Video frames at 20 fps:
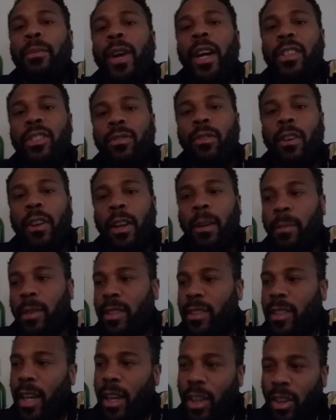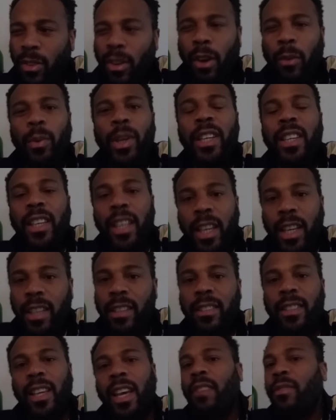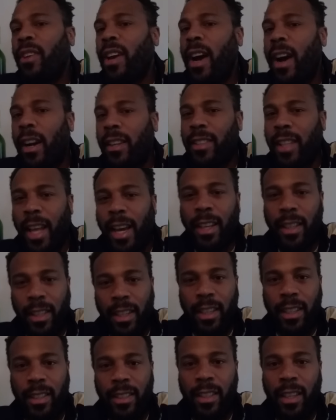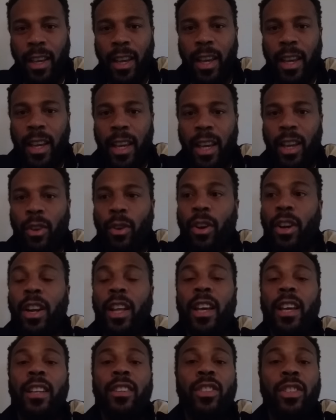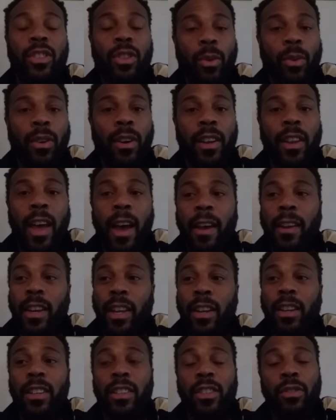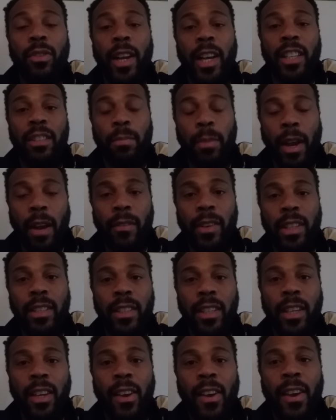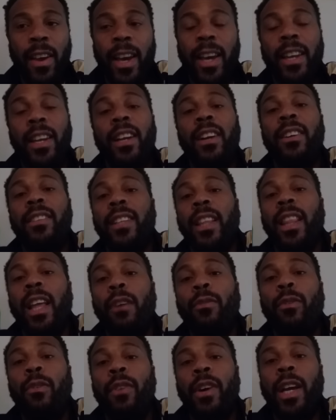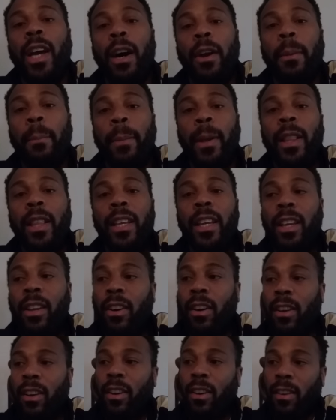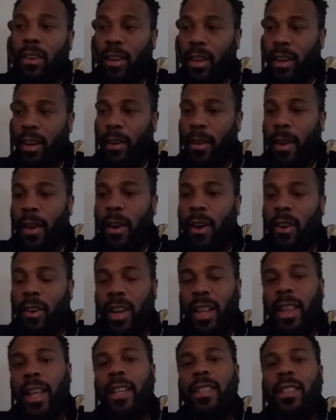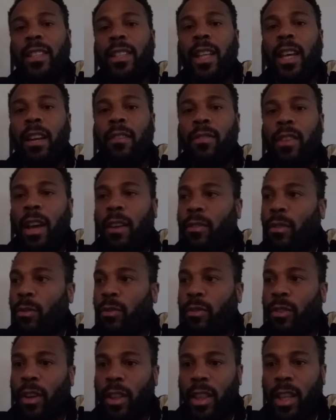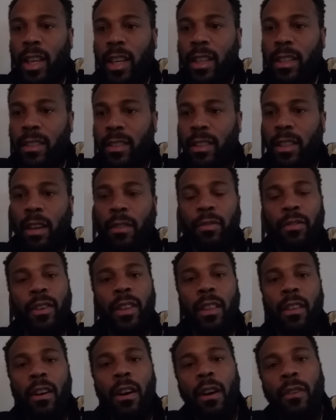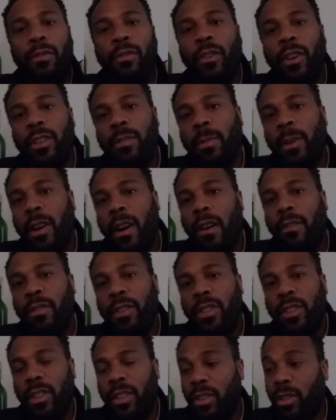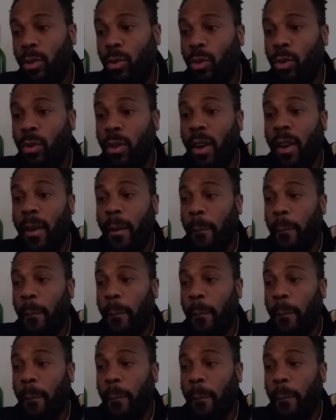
pressure on them to say, you know, we need safeguards like this in order to ensure that there is transparency and there is a level of accountability on a legislative level for these different law enforcement officers who